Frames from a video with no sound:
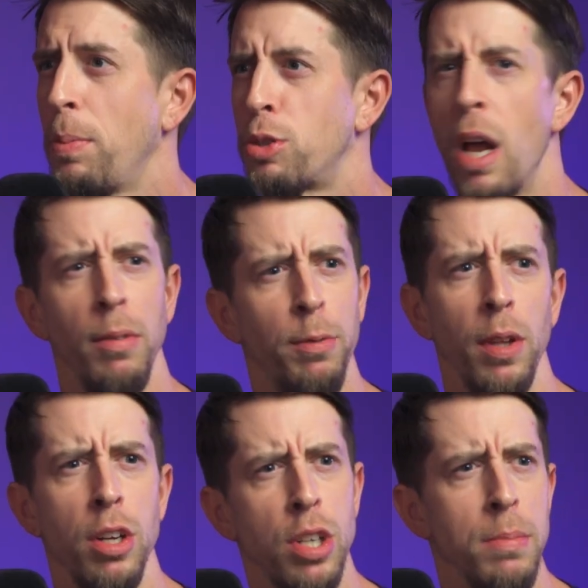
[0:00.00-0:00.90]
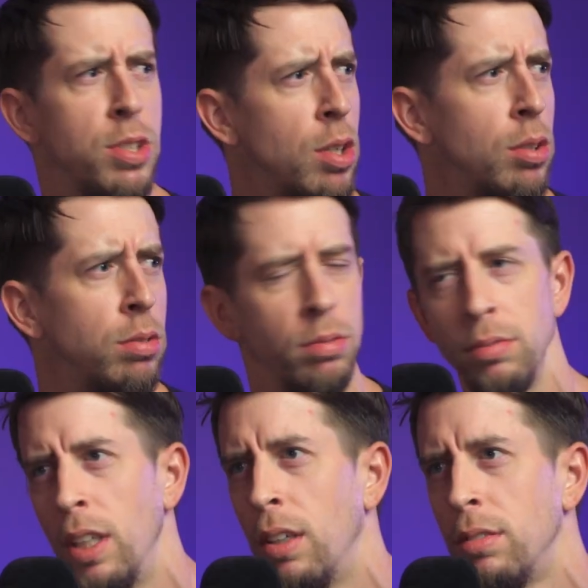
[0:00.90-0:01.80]
people travel for their jobs too,
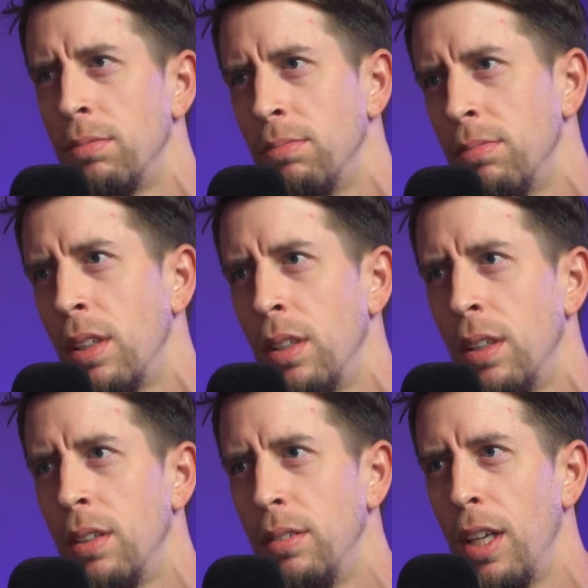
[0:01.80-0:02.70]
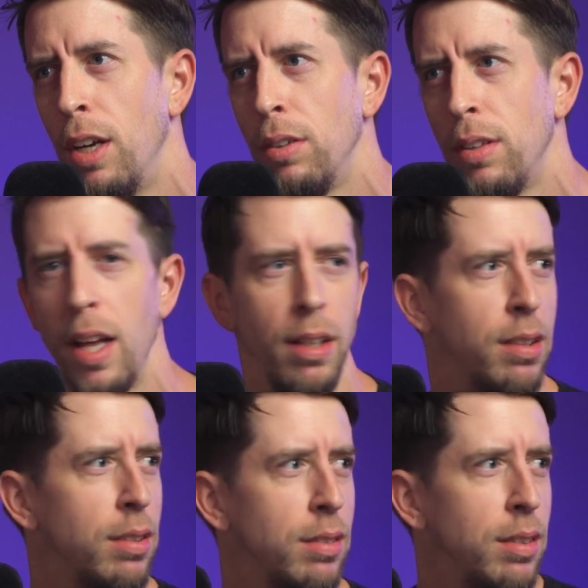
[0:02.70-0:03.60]

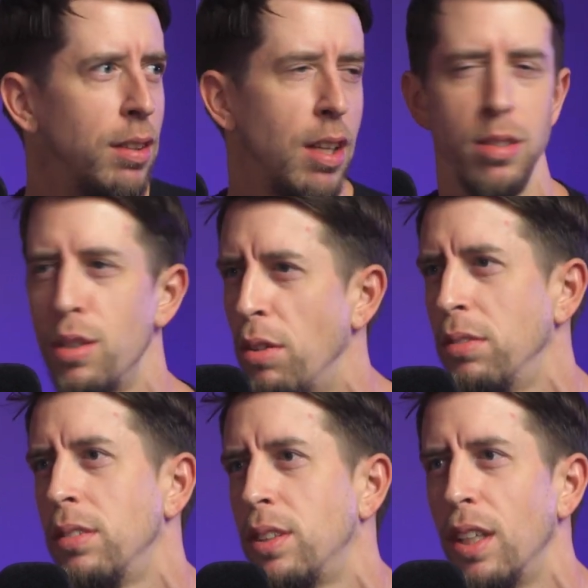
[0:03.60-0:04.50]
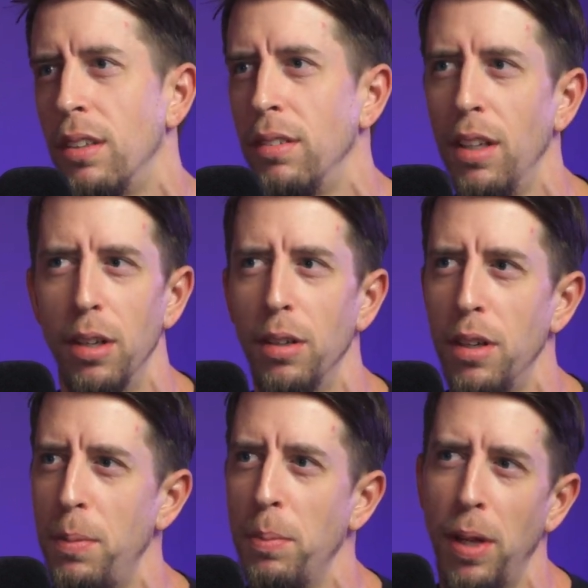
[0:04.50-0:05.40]
like consultants and,
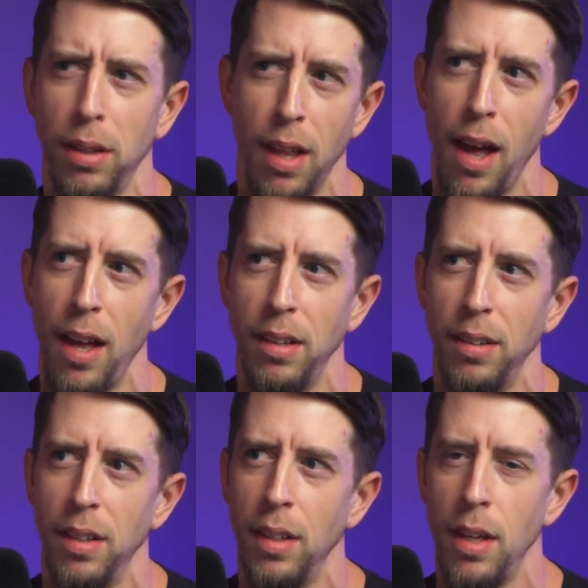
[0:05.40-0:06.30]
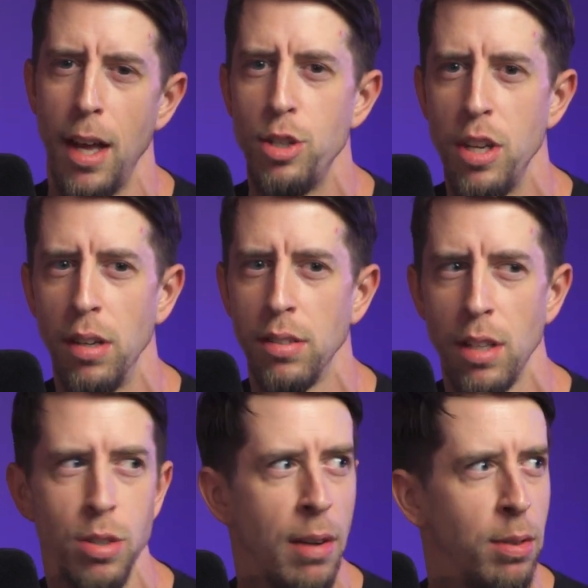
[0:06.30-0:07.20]
other people like that and engineers,
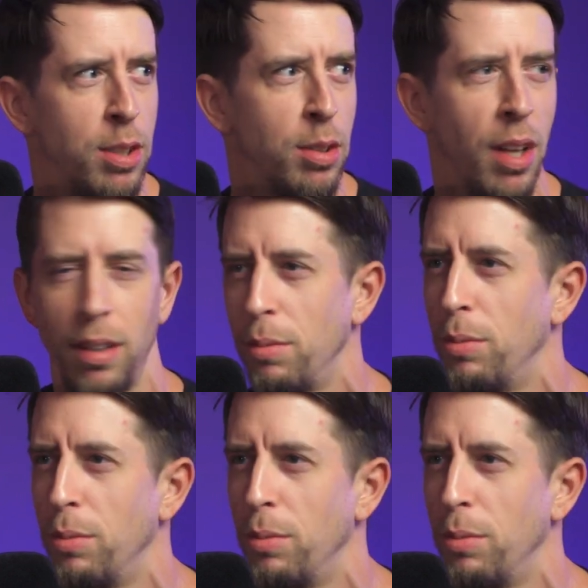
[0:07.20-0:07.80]
they travel too. Like,